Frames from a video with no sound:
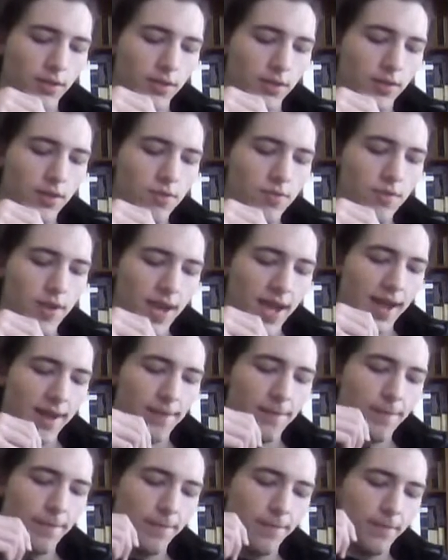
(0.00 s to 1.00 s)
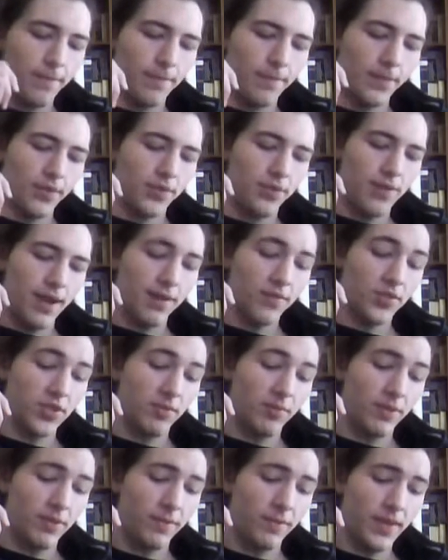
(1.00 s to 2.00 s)
to have
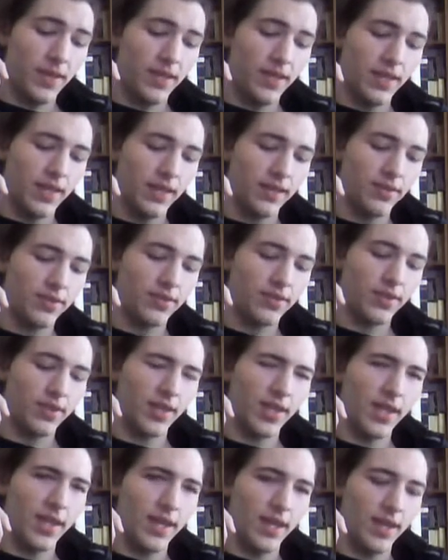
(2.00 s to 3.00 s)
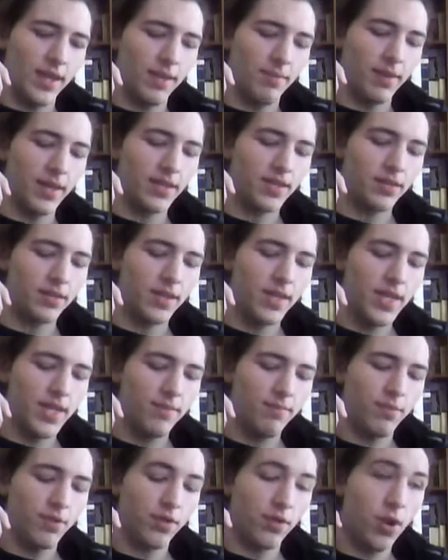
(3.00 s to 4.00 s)
some of the feelings. It
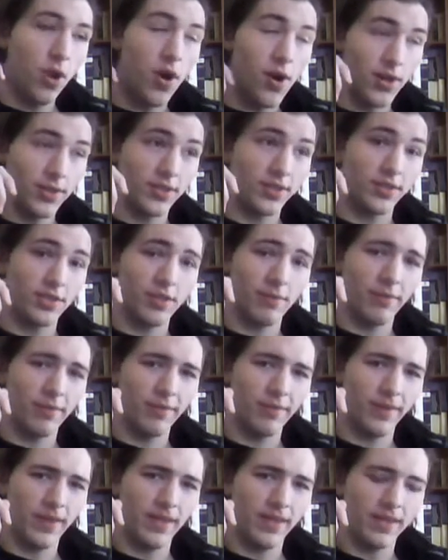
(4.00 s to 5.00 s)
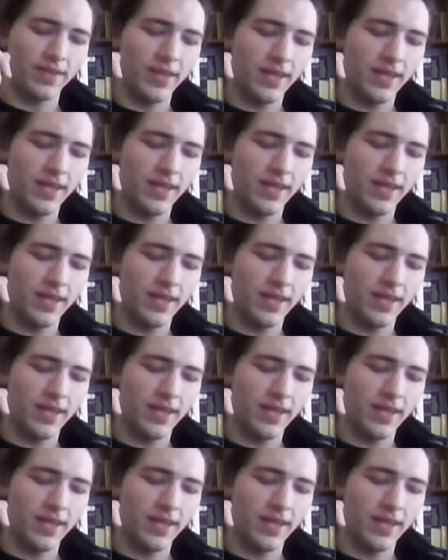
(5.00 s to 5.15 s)
basically causes some of the feelings